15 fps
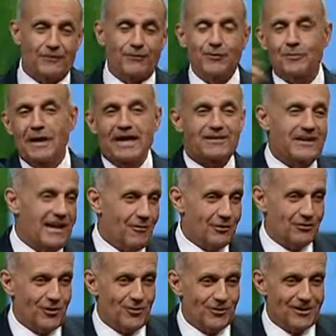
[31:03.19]
I flew back to
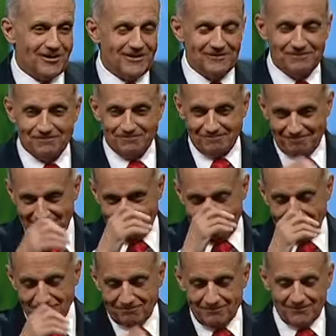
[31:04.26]
Arizona
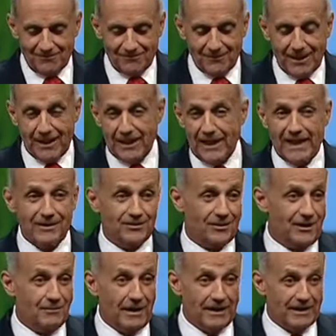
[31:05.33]
and I hadn't
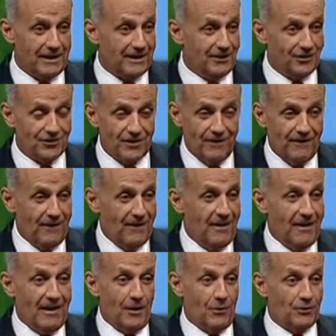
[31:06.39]
seen my kids.
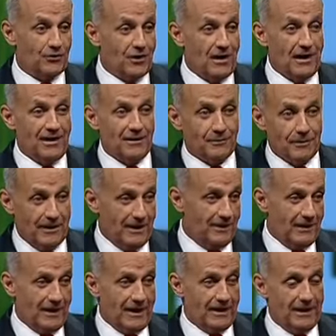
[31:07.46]
I was tired. The plane,
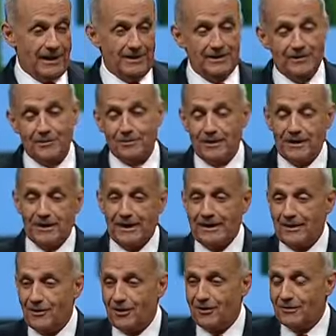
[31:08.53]
I land in the plane. I
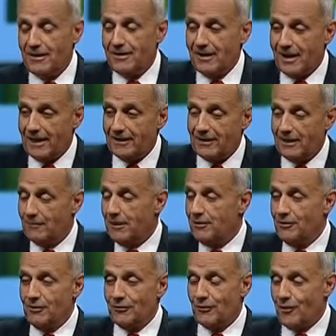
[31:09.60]
get off. I take my
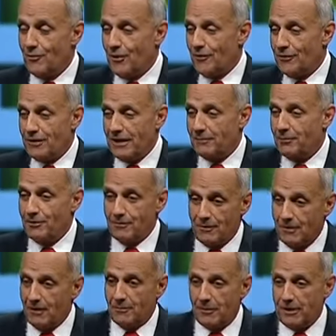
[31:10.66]
uniform off, and I put
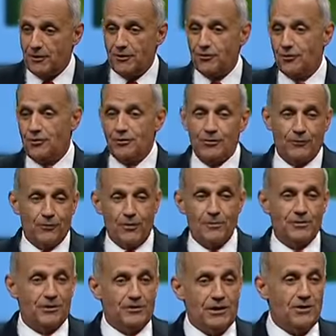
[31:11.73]
my usual uniform
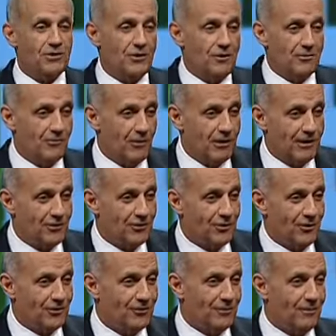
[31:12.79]
is a t-shirt and running
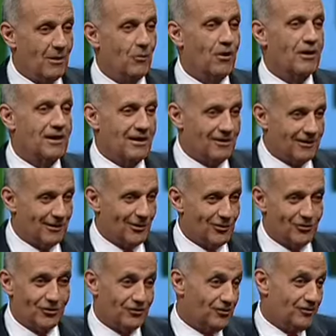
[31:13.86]
shorts and my workout
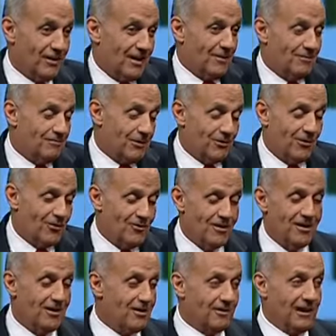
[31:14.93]
clothes, because you know,
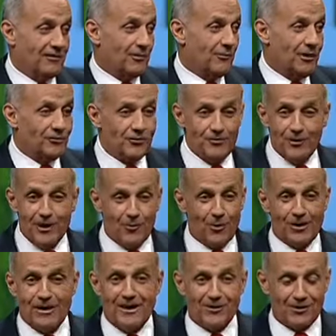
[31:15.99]
like the rest of you, I
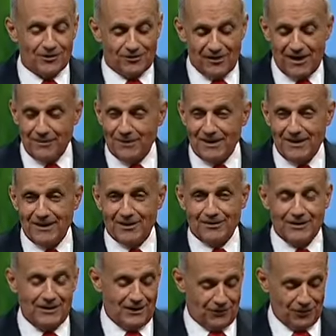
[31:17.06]
work out all the time. I eat
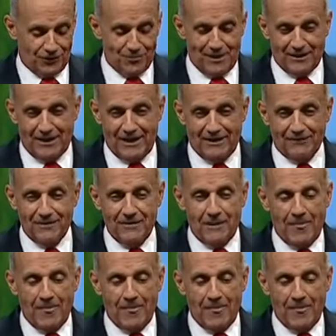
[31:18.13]
healthy. That's just my life.